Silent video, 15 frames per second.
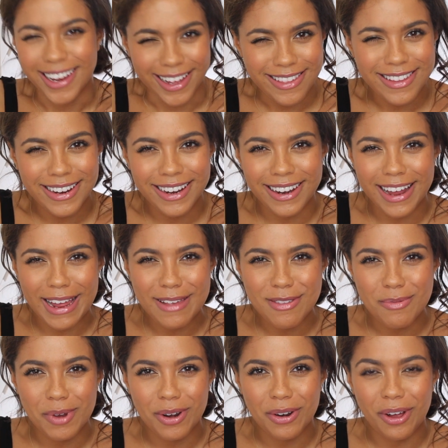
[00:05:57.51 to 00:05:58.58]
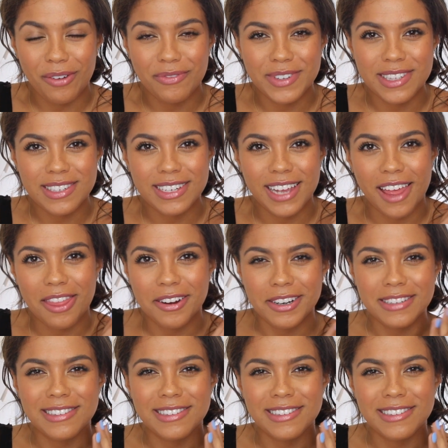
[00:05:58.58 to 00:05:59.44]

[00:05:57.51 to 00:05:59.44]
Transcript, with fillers: Isn't it nice when it all fits together?